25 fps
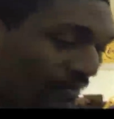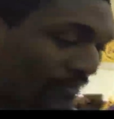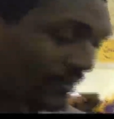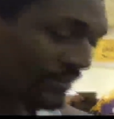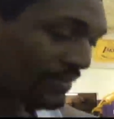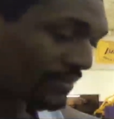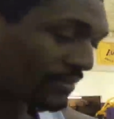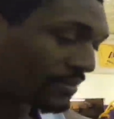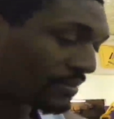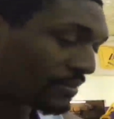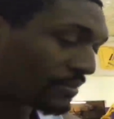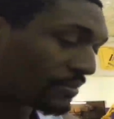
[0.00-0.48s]
as I
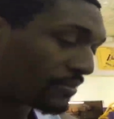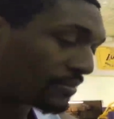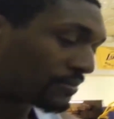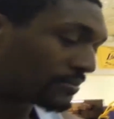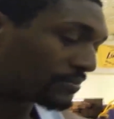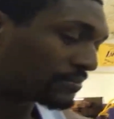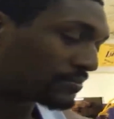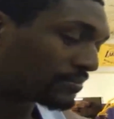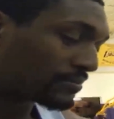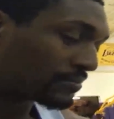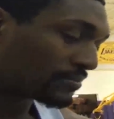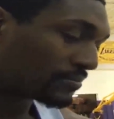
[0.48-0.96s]
mean, he
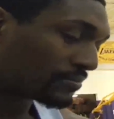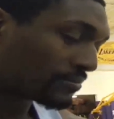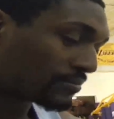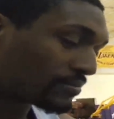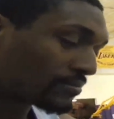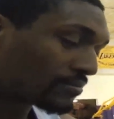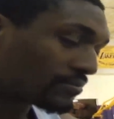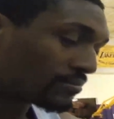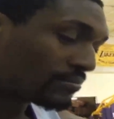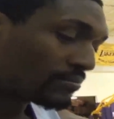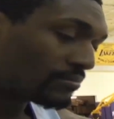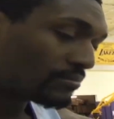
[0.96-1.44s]
took a
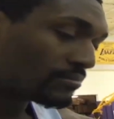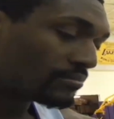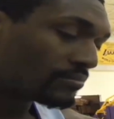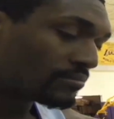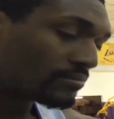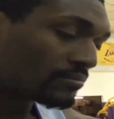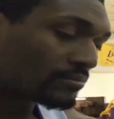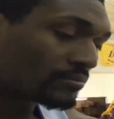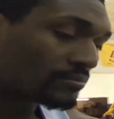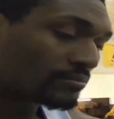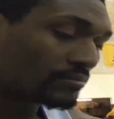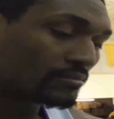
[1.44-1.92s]
pretty big
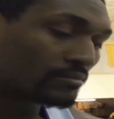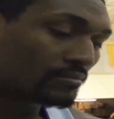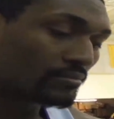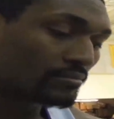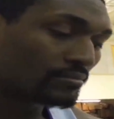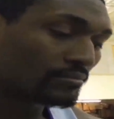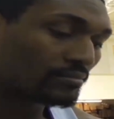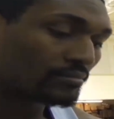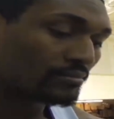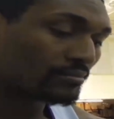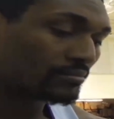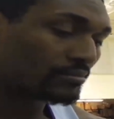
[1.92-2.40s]
fall.
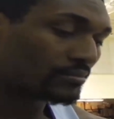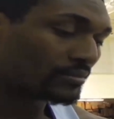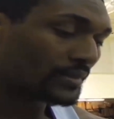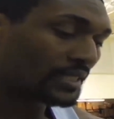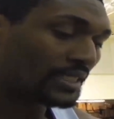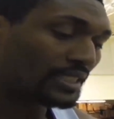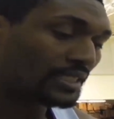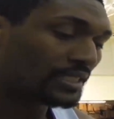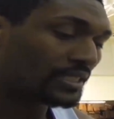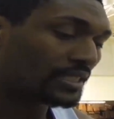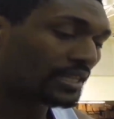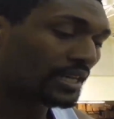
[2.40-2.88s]

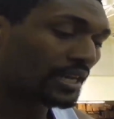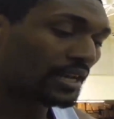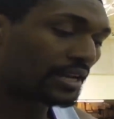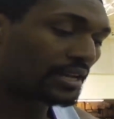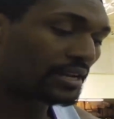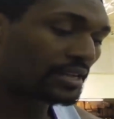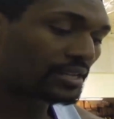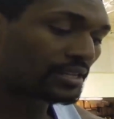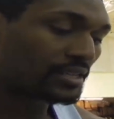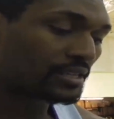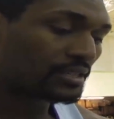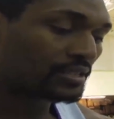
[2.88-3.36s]
He's all
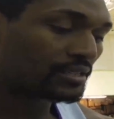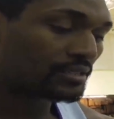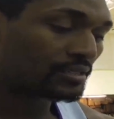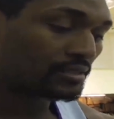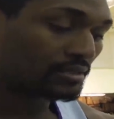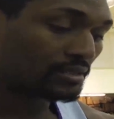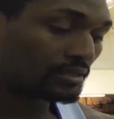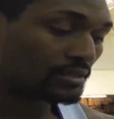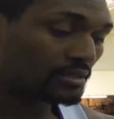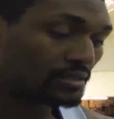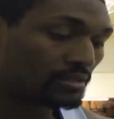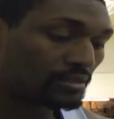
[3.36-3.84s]
right.
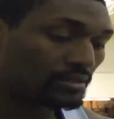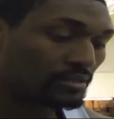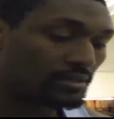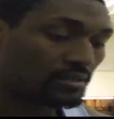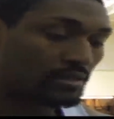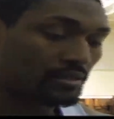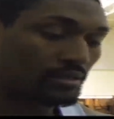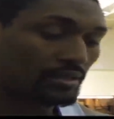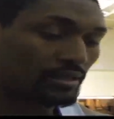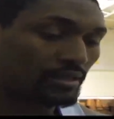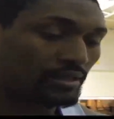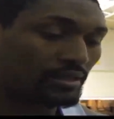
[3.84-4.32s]

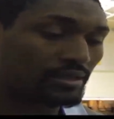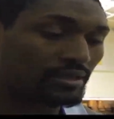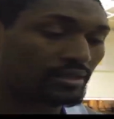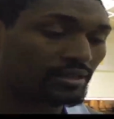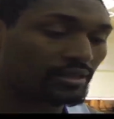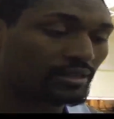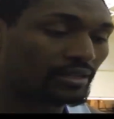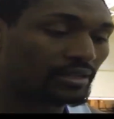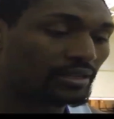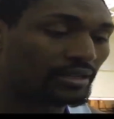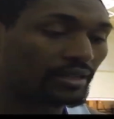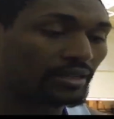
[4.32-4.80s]

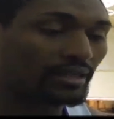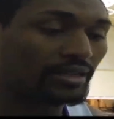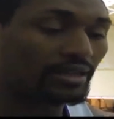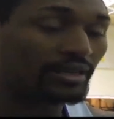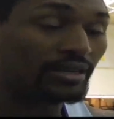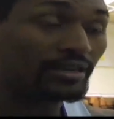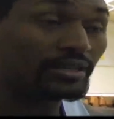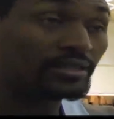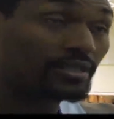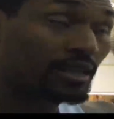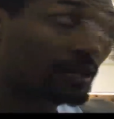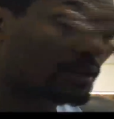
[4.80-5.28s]
He,
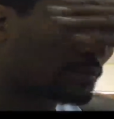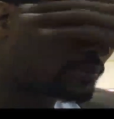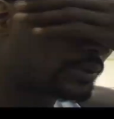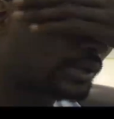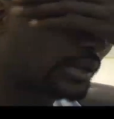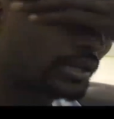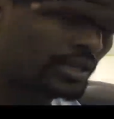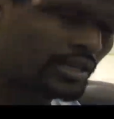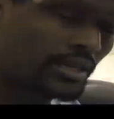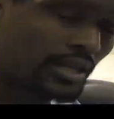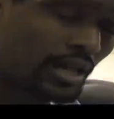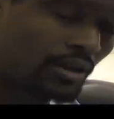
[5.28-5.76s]
he, he's not
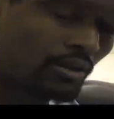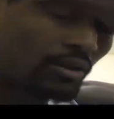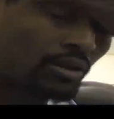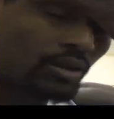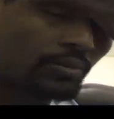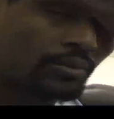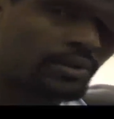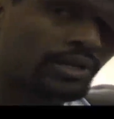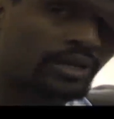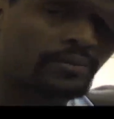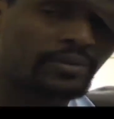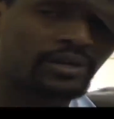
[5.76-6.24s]
complaining. He's not gonna
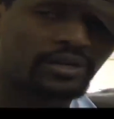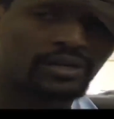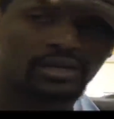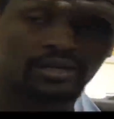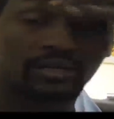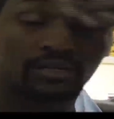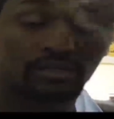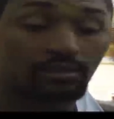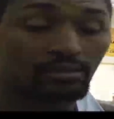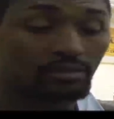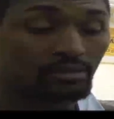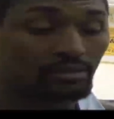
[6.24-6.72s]
complain about
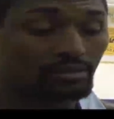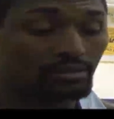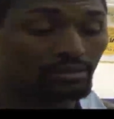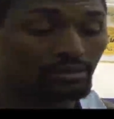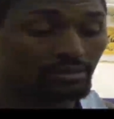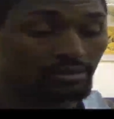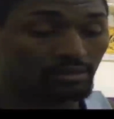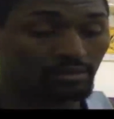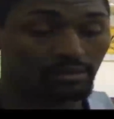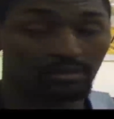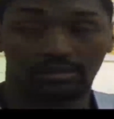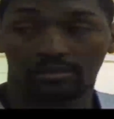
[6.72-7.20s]
nothing.
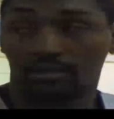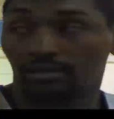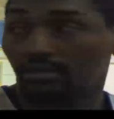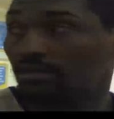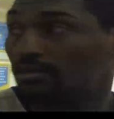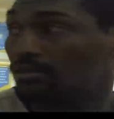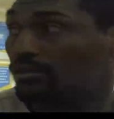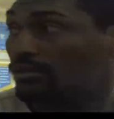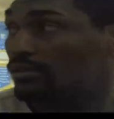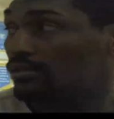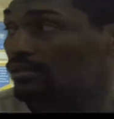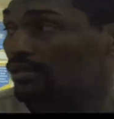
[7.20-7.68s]

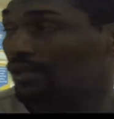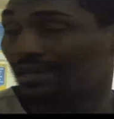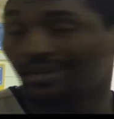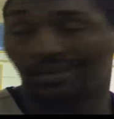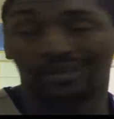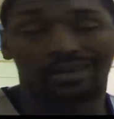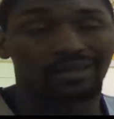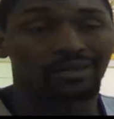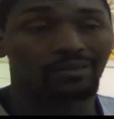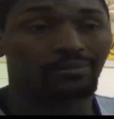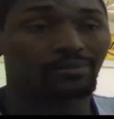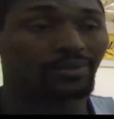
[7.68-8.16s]
Yeah,
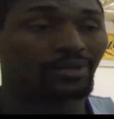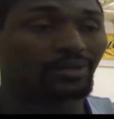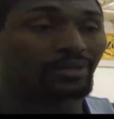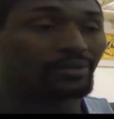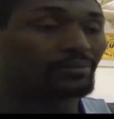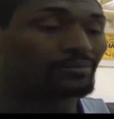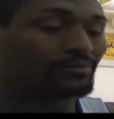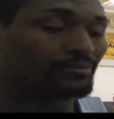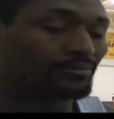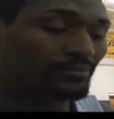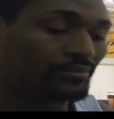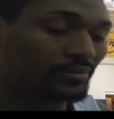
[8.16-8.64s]
he ain't
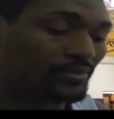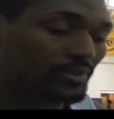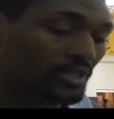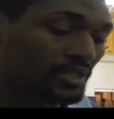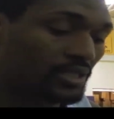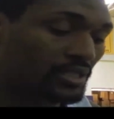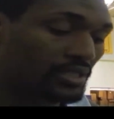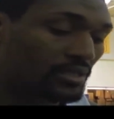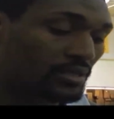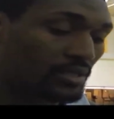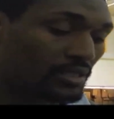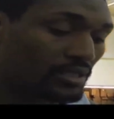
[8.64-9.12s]
complaining.
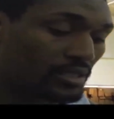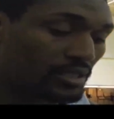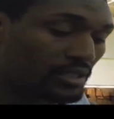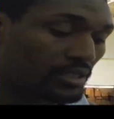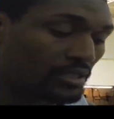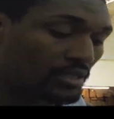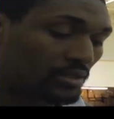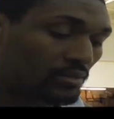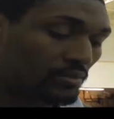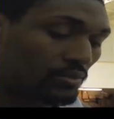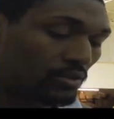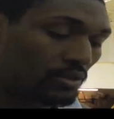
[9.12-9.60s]
He's he's,
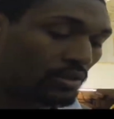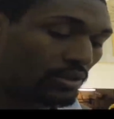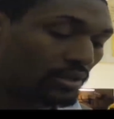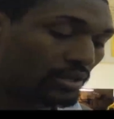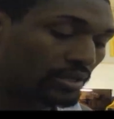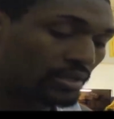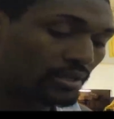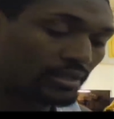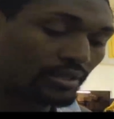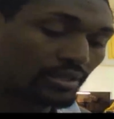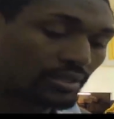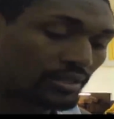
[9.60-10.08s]
he's a
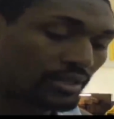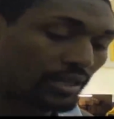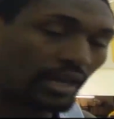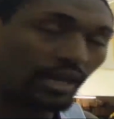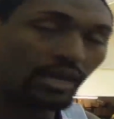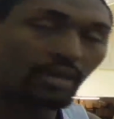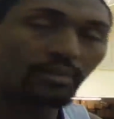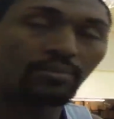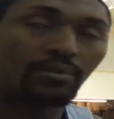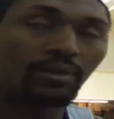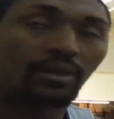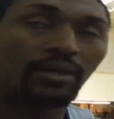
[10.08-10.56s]
warrior. He
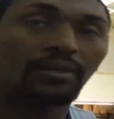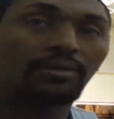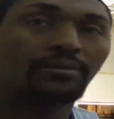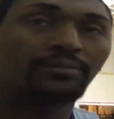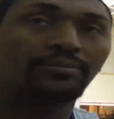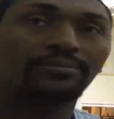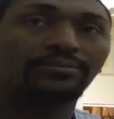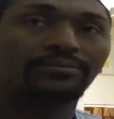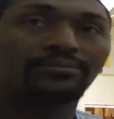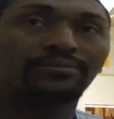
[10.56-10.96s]
ain't complaining.